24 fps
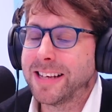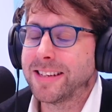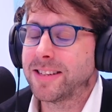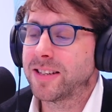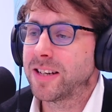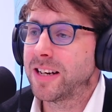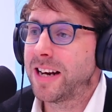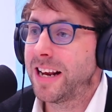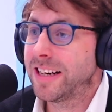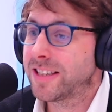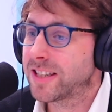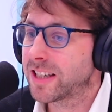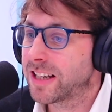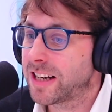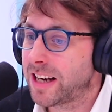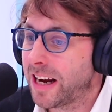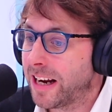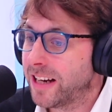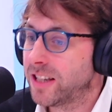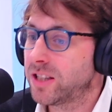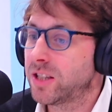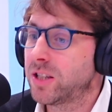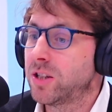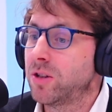it's an
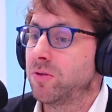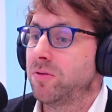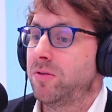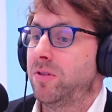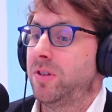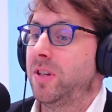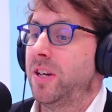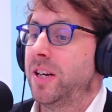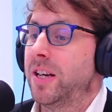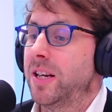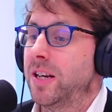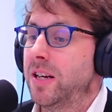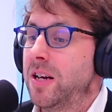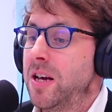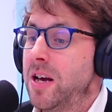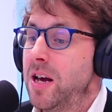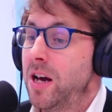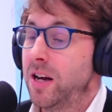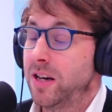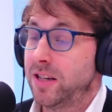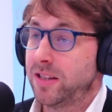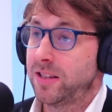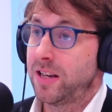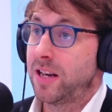educational thing,
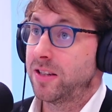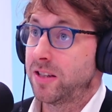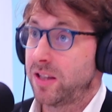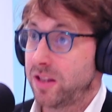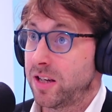and it sounds